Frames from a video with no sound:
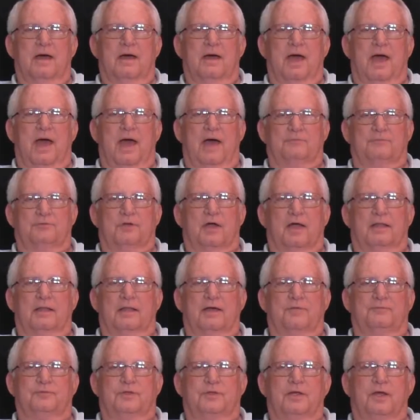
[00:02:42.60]
After I
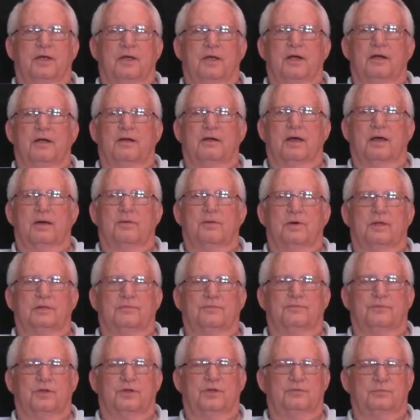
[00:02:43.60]
left here, I went
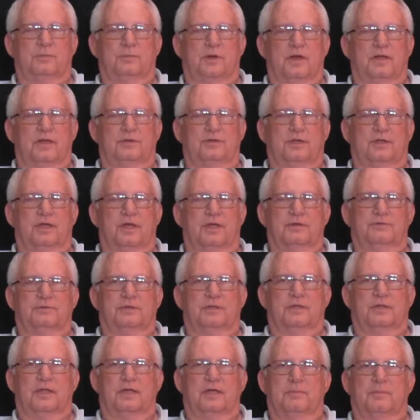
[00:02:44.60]
to finish my
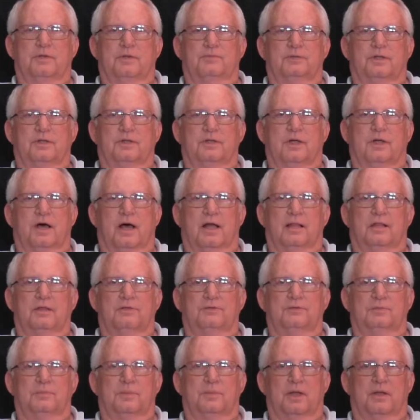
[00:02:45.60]
education at Lake Michigan
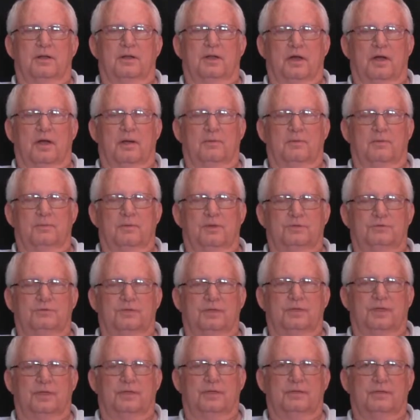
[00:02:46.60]
College in Benton Harbor,
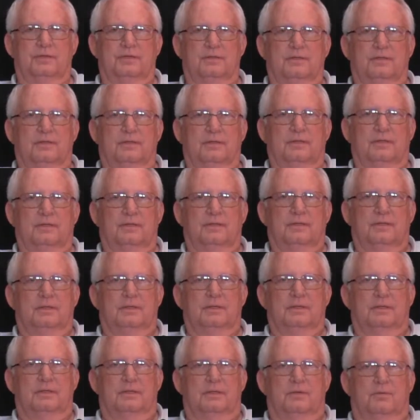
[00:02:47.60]
Michigan.
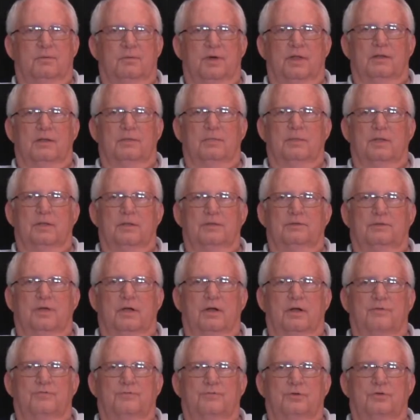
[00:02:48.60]
Went in the
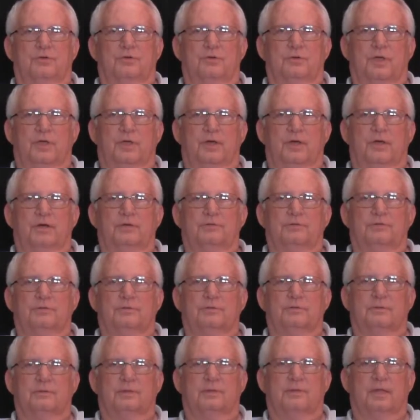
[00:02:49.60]
military for 2 years,
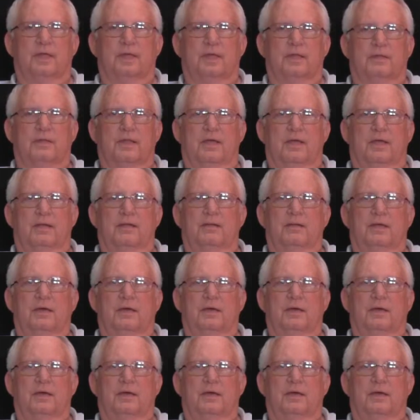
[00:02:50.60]
and then